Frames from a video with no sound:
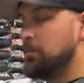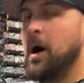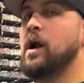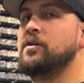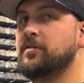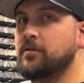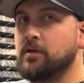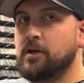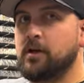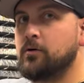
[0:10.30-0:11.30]

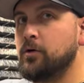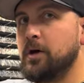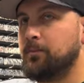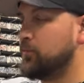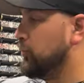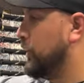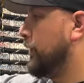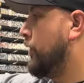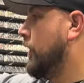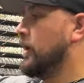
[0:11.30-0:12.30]
modestly equipped
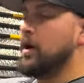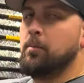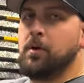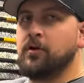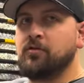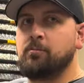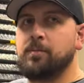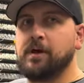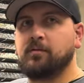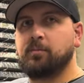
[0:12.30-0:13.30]
with a bunch of
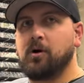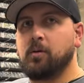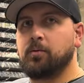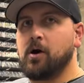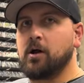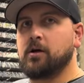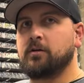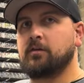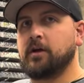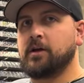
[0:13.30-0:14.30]
baseball
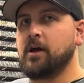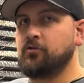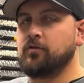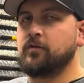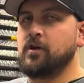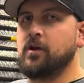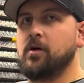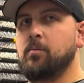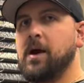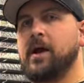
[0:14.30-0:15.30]
products like catcher's
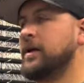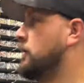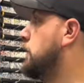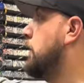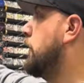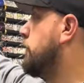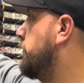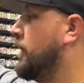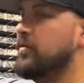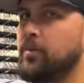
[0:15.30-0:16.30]
gear, batting gloves,
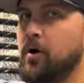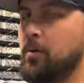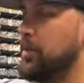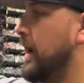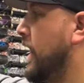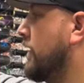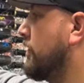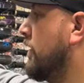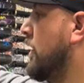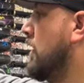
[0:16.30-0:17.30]
baseball
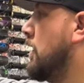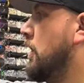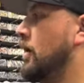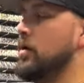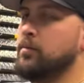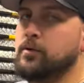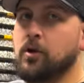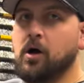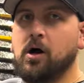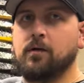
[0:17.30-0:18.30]
bats,
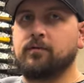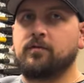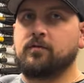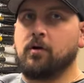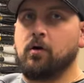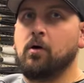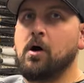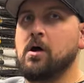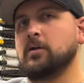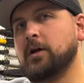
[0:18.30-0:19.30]
gloves. So
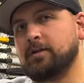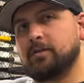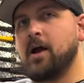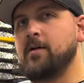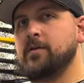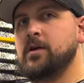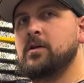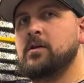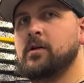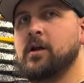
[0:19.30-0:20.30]
let's dive
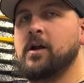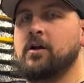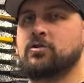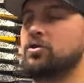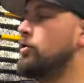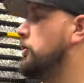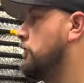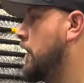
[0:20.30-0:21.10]
in and I'll show you